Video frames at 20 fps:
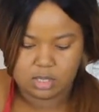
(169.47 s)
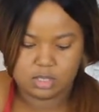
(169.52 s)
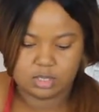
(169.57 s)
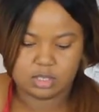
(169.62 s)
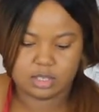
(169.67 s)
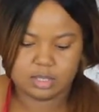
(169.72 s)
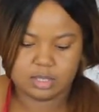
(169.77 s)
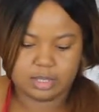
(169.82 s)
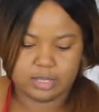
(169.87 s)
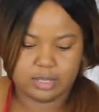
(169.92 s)

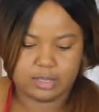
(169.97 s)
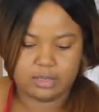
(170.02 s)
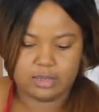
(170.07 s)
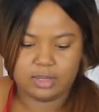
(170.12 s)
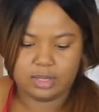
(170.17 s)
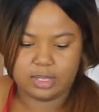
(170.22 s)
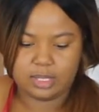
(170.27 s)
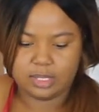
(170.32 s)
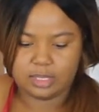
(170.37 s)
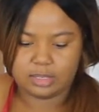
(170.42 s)
just like
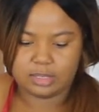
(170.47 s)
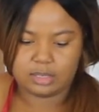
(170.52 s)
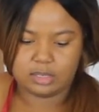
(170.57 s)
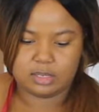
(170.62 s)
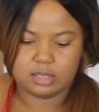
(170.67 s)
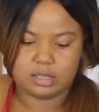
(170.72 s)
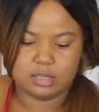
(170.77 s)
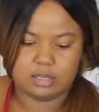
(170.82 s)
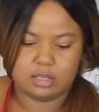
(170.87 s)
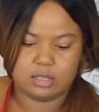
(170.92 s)

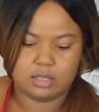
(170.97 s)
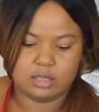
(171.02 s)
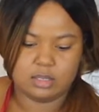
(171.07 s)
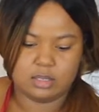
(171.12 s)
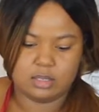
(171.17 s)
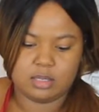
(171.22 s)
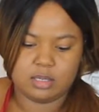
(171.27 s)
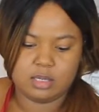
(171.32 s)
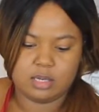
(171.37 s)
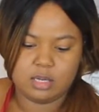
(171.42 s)
this.
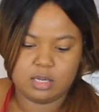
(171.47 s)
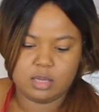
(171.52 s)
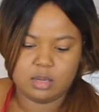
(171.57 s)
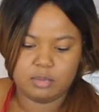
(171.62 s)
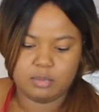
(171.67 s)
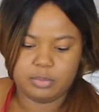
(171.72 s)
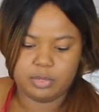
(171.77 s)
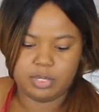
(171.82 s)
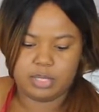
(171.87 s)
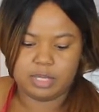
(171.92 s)

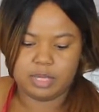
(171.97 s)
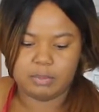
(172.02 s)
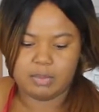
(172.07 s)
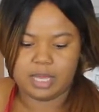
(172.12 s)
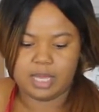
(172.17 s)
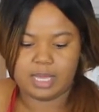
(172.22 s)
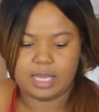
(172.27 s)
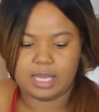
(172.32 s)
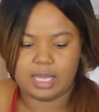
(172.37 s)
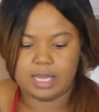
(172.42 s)
Put it in
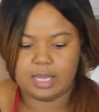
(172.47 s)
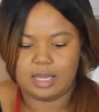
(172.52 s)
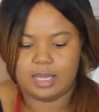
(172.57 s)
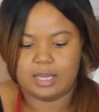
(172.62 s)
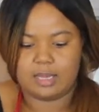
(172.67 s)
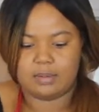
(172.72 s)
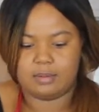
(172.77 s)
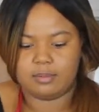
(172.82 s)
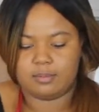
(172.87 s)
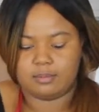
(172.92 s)
my
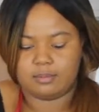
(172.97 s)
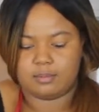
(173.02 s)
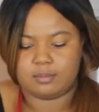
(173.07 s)
hand.